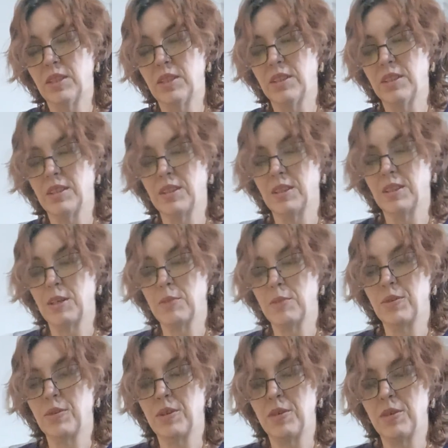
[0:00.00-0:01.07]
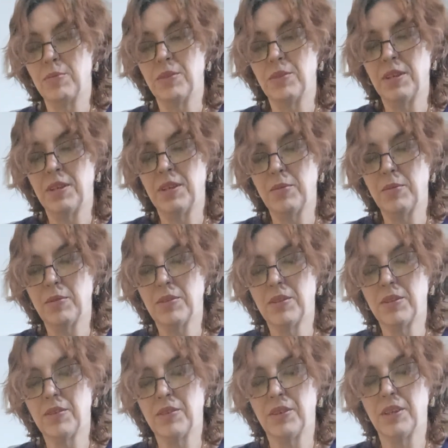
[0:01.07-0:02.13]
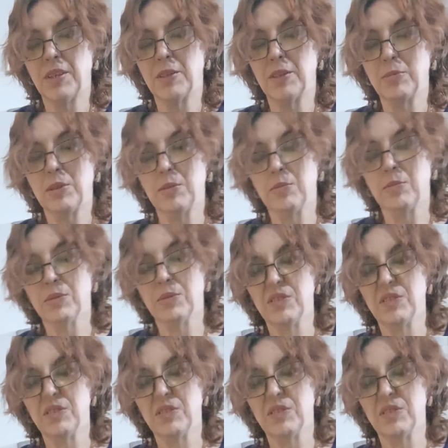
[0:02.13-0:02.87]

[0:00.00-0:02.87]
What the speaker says: collaborate one day with other art people.